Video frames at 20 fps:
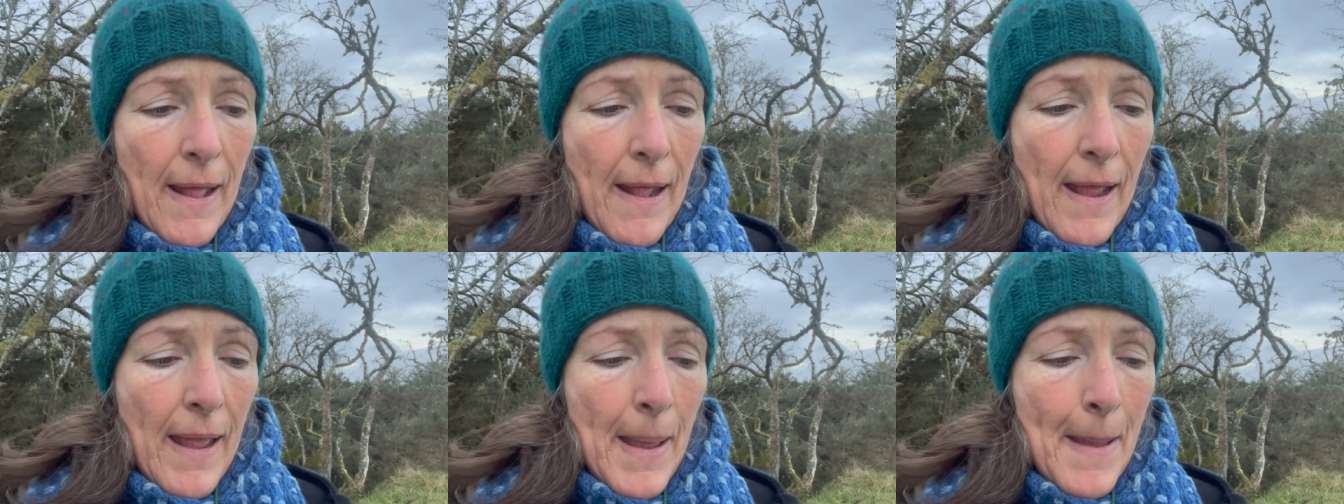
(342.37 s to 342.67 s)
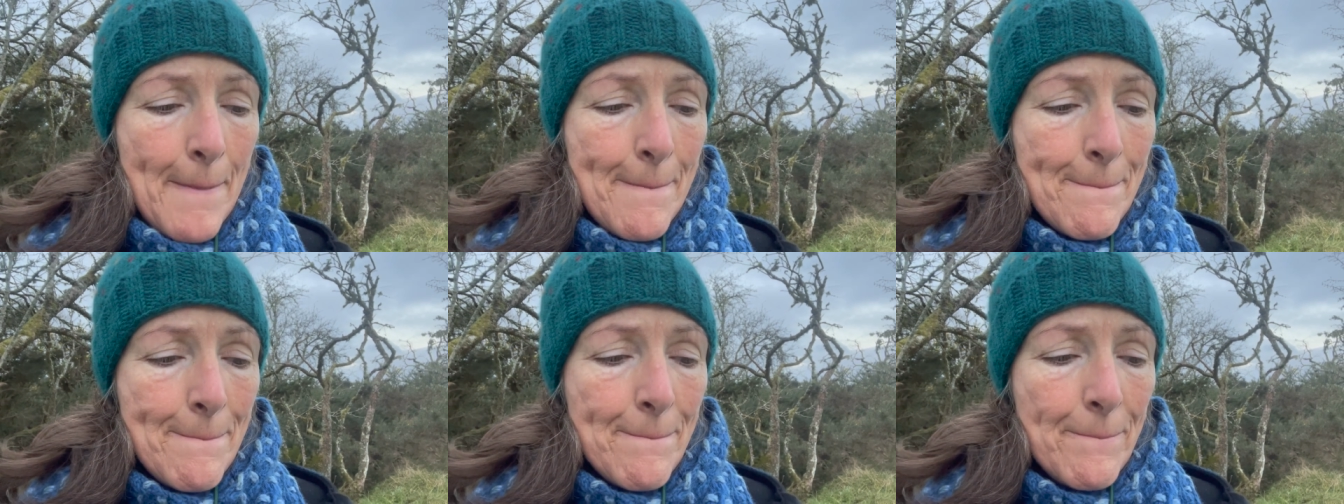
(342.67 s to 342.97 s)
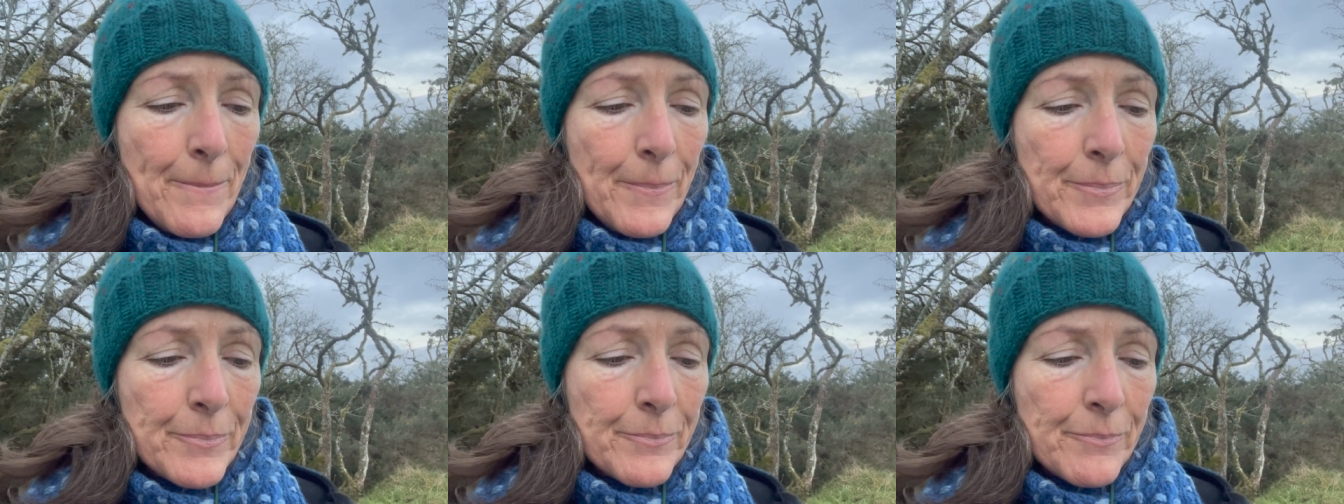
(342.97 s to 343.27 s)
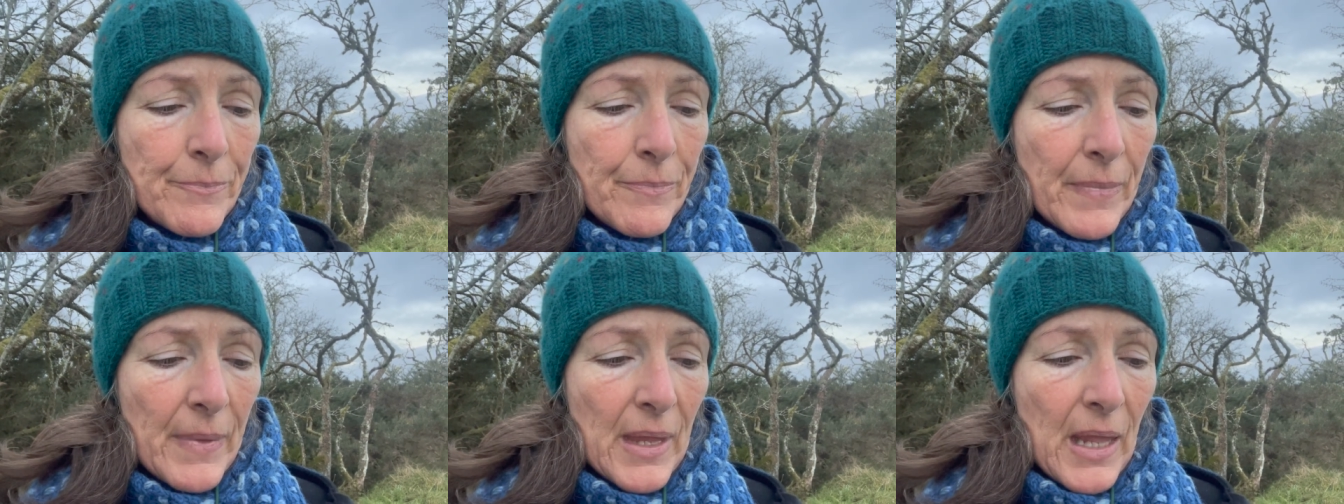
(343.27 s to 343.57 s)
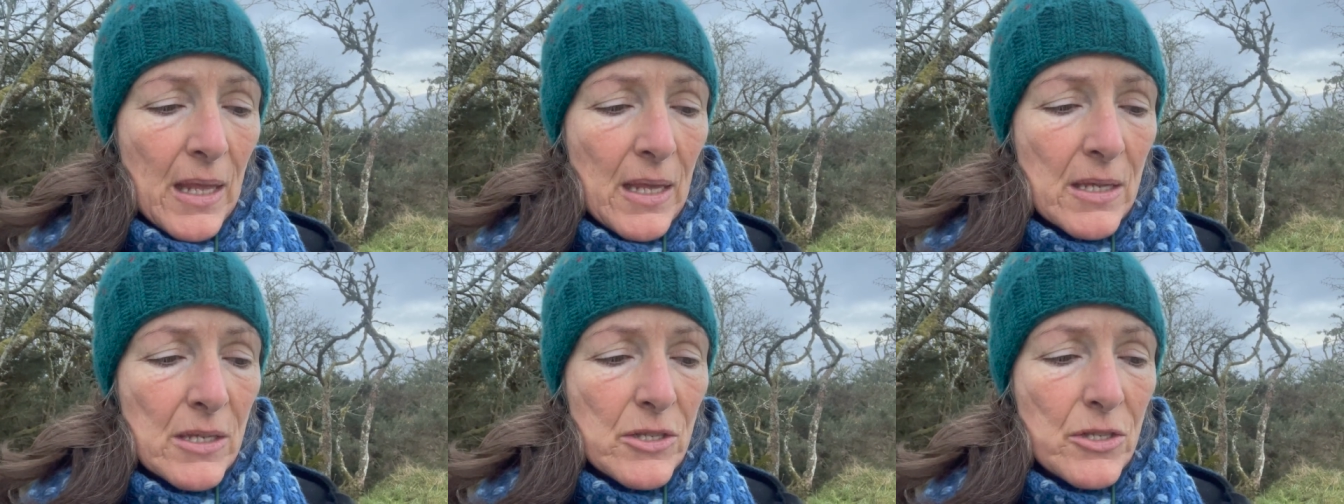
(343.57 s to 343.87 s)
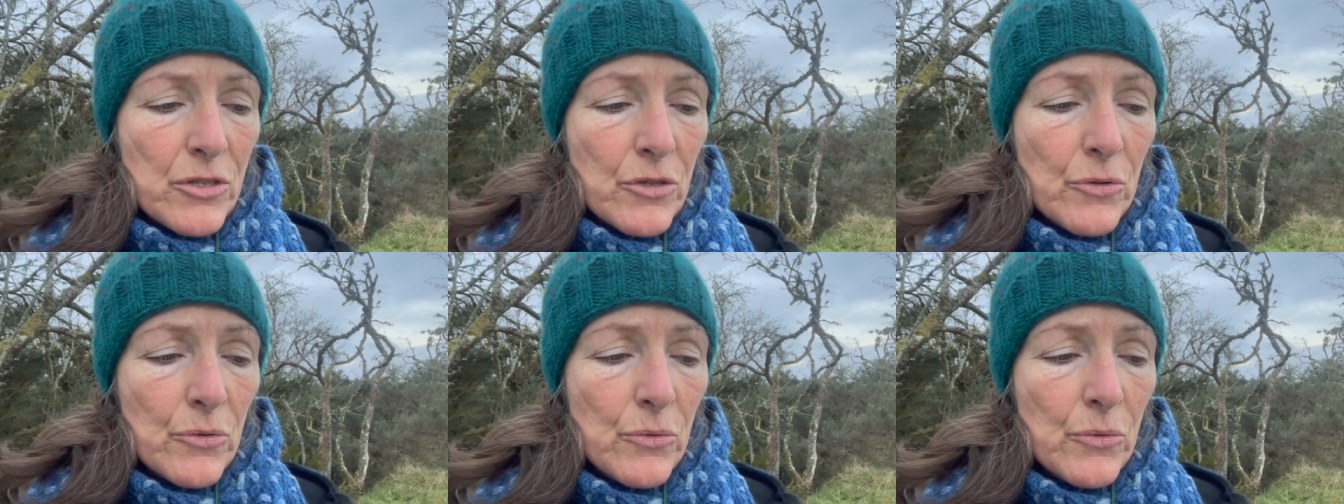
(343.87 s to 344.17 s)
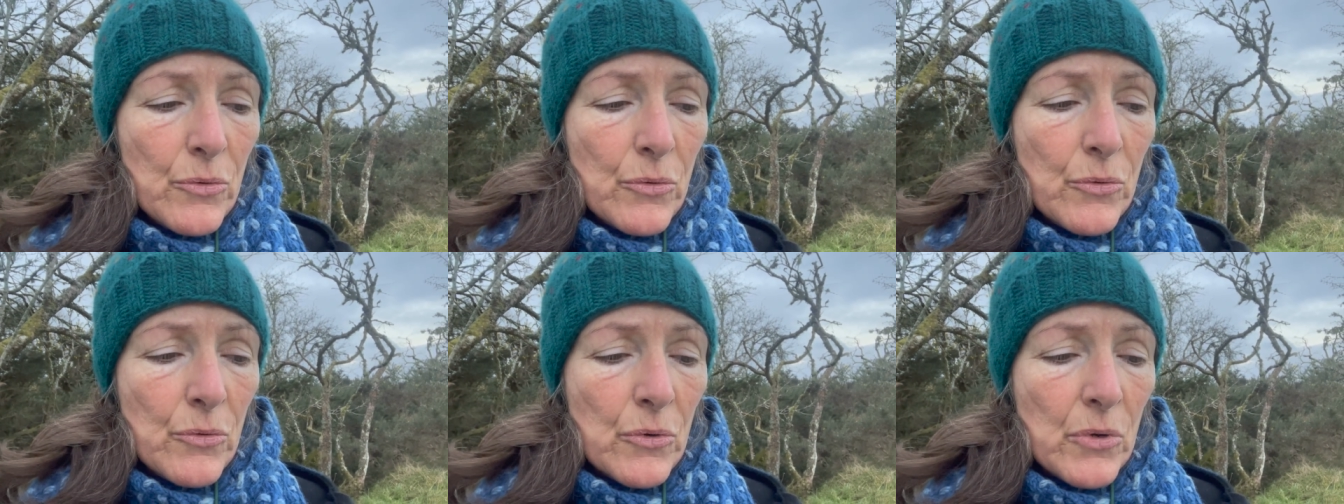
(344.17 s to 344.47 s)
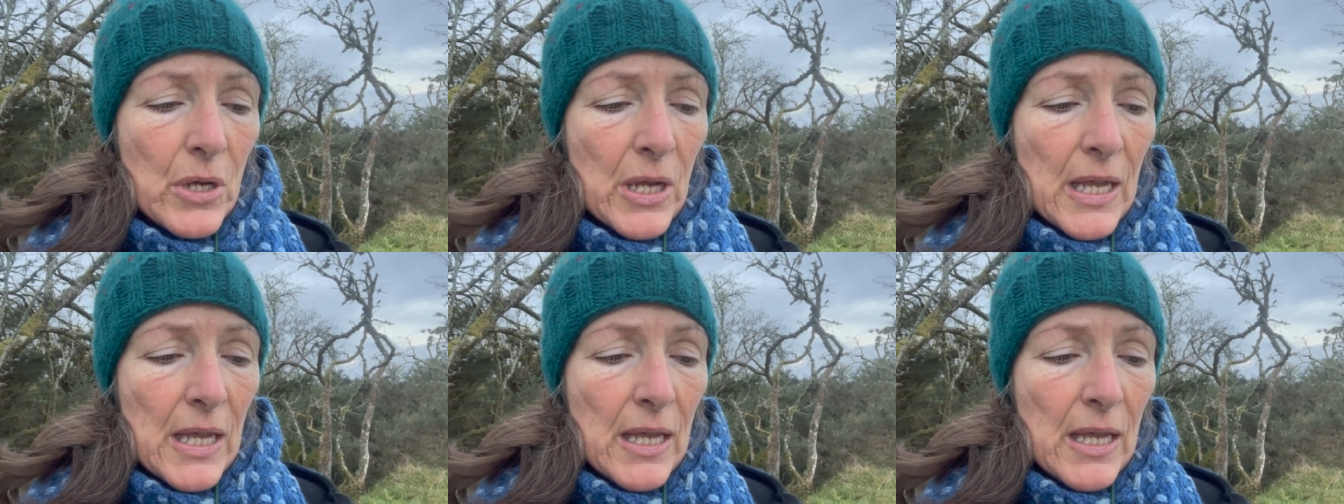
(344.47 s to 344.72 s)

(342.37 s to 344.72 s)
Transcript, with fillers: Um, so